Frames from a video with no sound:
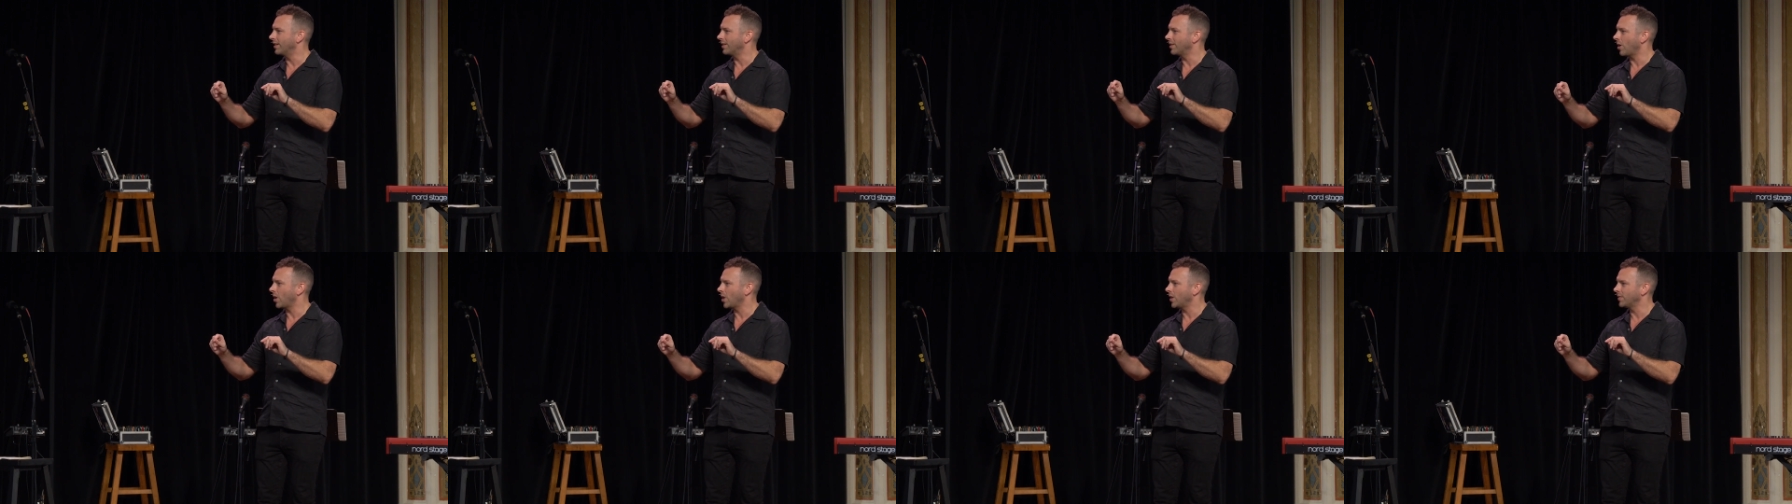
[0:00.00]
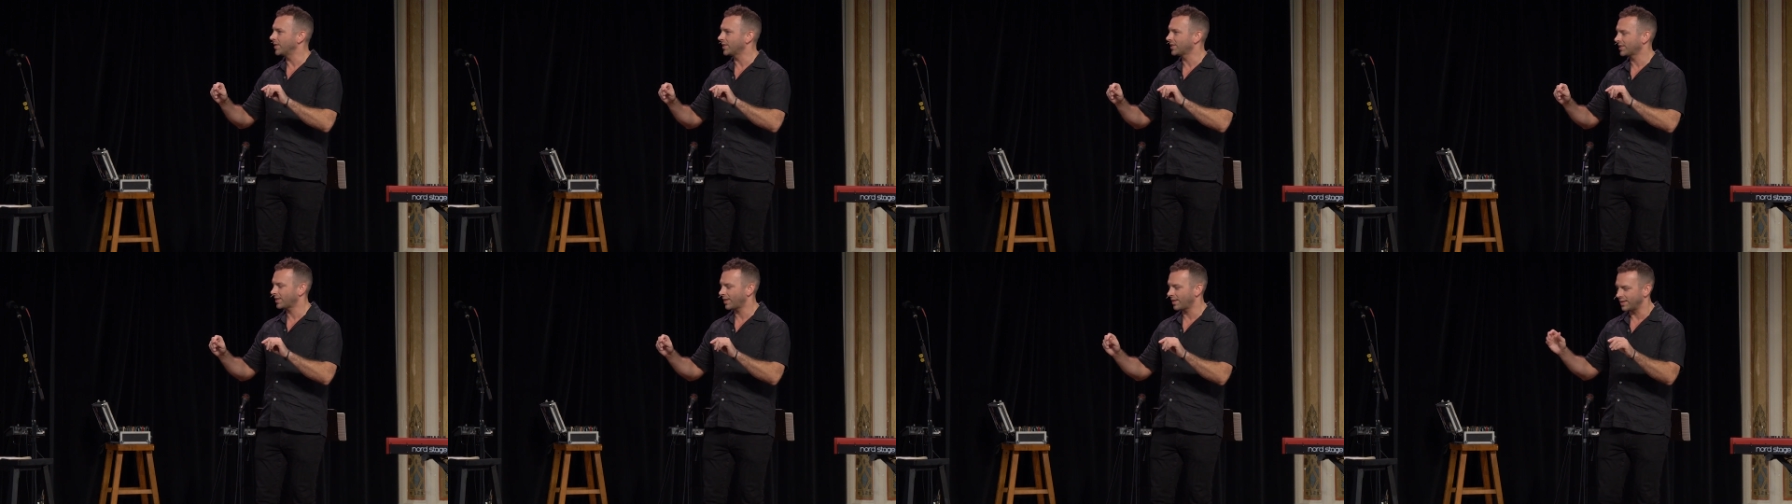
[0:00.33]
and all
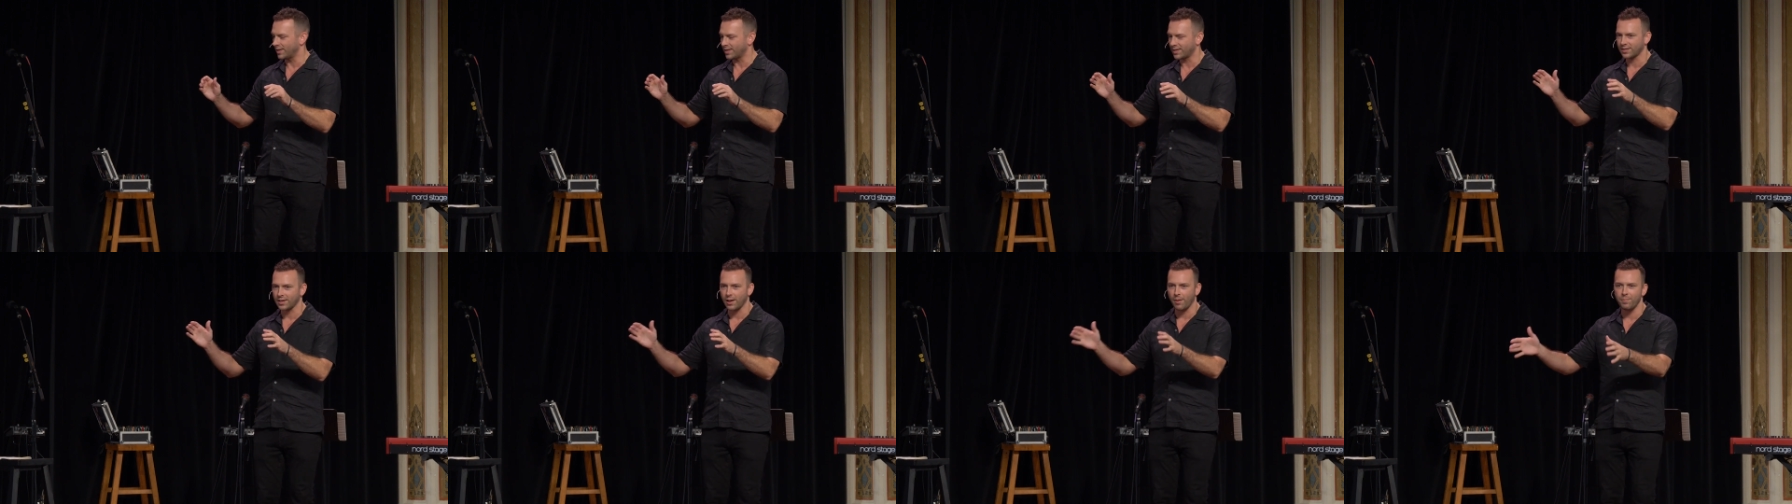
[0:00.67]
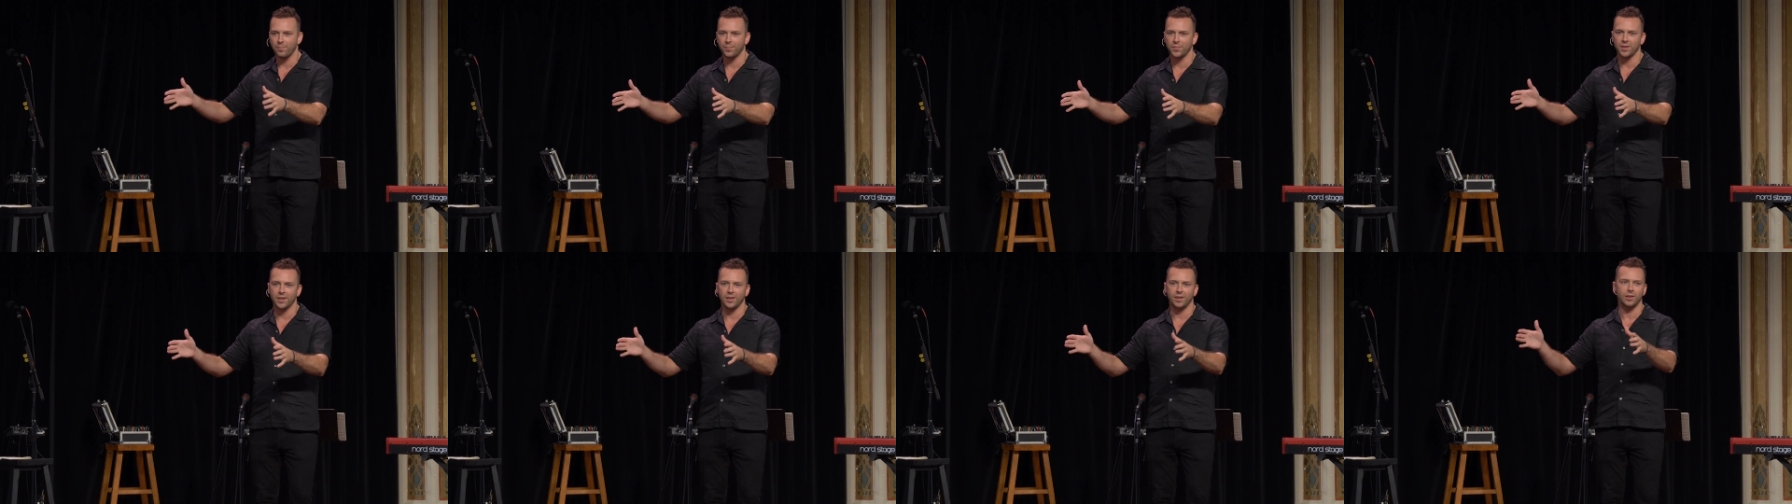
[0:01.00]
of a sudden
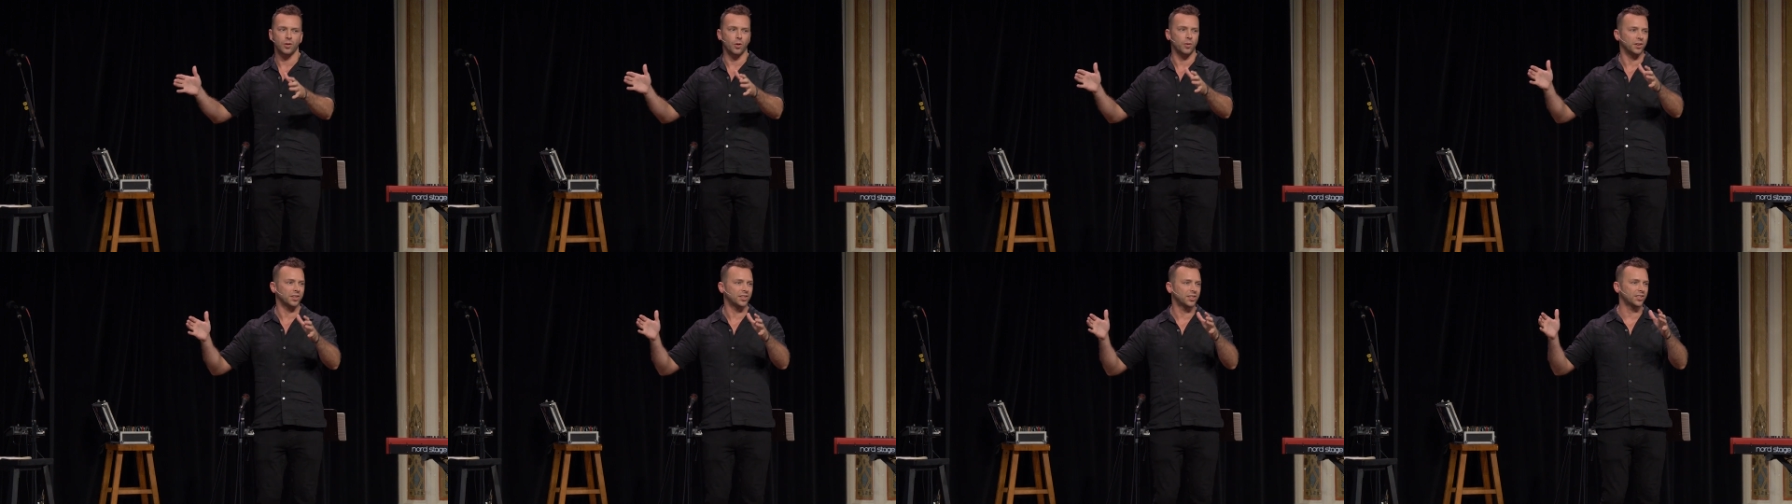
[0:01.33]
something or